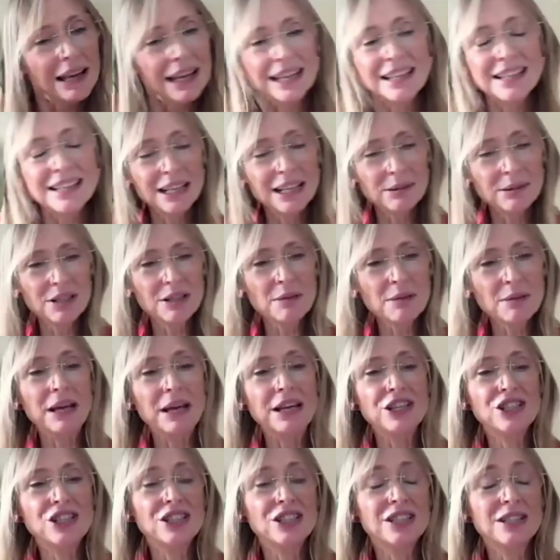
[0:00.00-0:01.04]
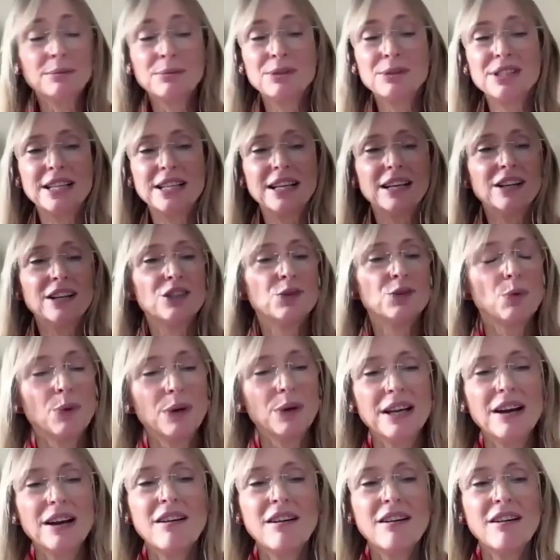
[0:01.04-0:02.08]
In terms of the patient themselves,
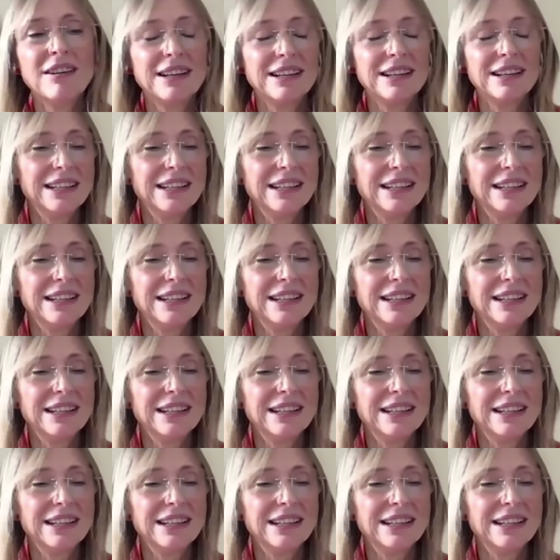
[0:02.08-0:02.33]
we are